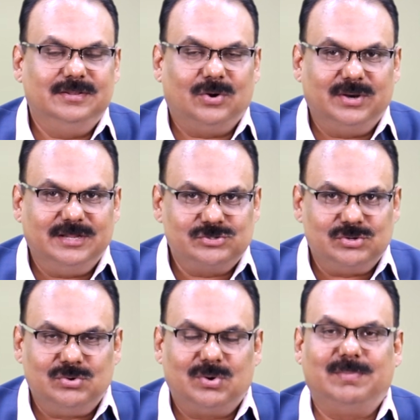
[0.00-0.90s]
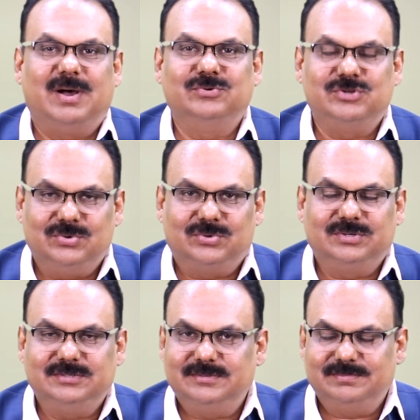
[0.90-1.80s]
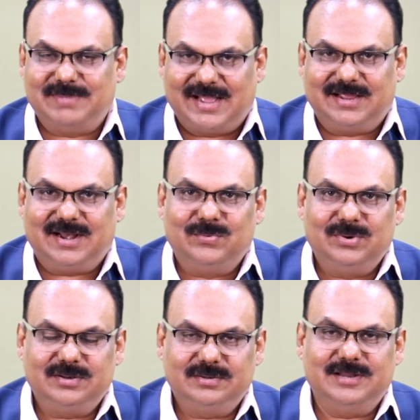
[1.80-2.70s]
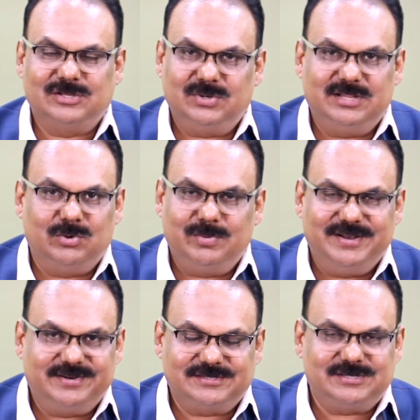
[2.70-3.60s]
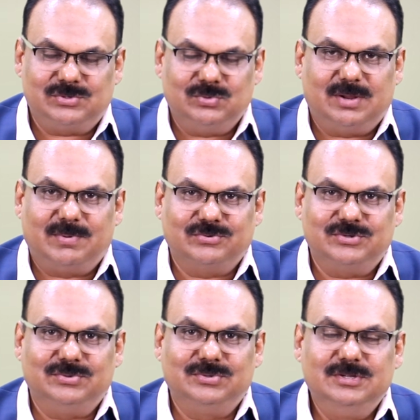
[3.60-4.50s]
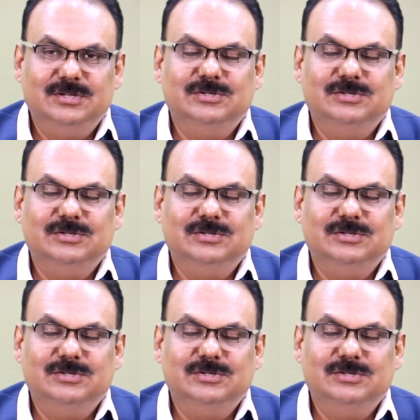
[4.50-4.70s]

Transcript: the audience to know about your background. Naturally, they would be interested to know about you.